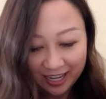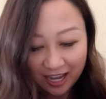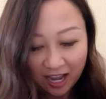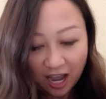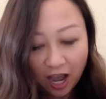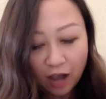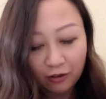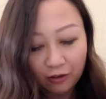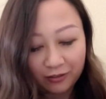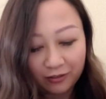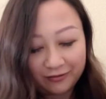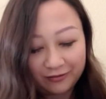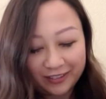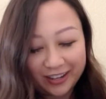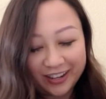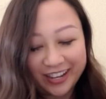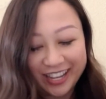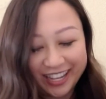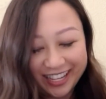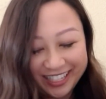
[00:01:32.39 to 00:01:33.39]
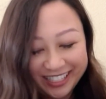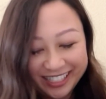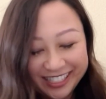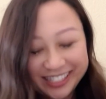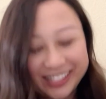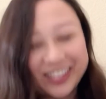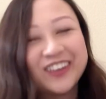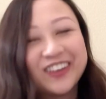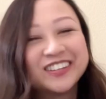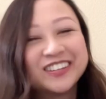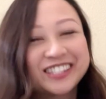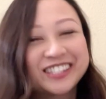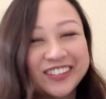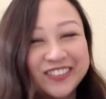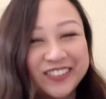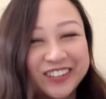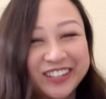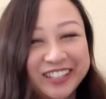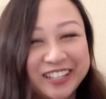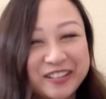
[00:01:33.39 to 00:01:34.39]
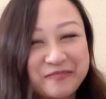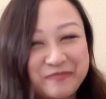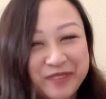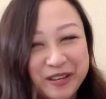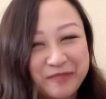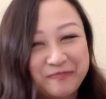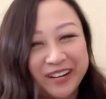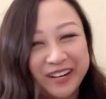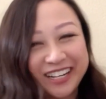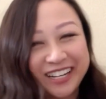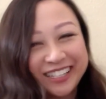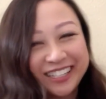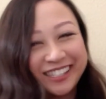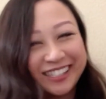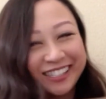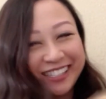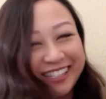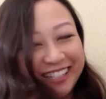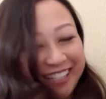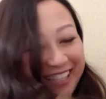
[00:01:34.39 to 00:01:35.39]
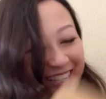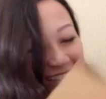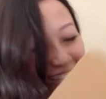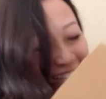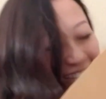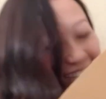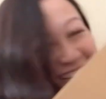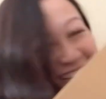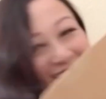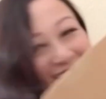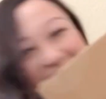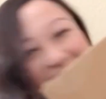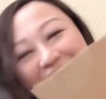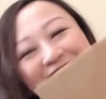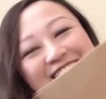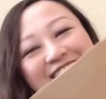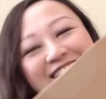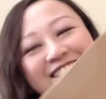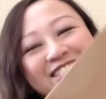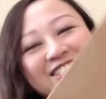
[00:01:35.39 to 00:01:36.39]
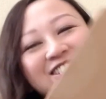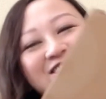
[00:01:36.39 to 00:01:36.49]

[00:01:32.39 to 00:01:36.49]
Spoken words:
Oh, okay, so it's a really big box, just to